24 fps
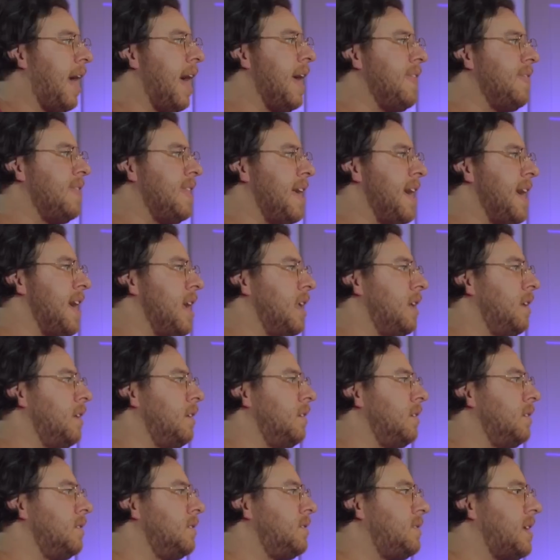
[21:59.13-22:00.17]
and
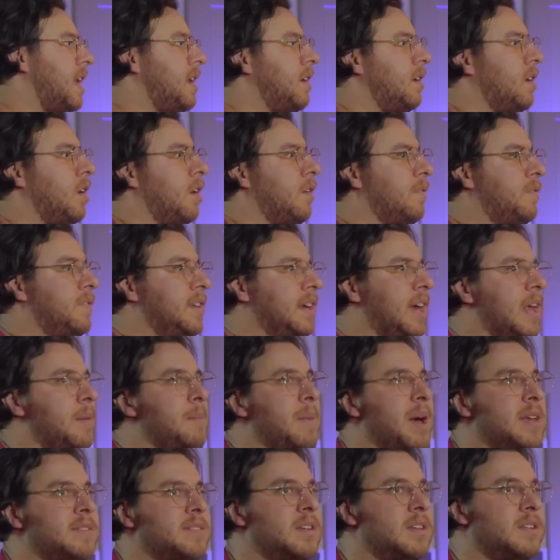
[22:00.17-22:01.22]
then send it off to get
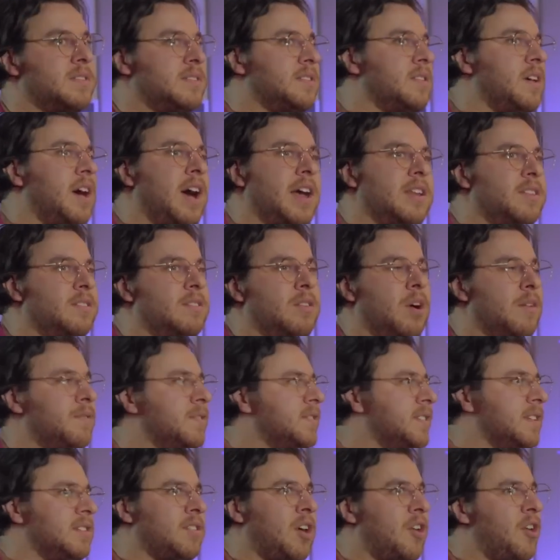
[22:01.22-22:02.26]
mastered, because I
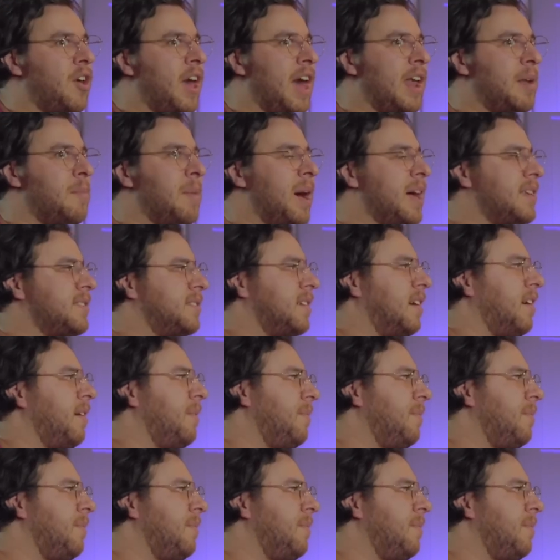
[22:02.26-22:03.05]
obviously don't know how to master.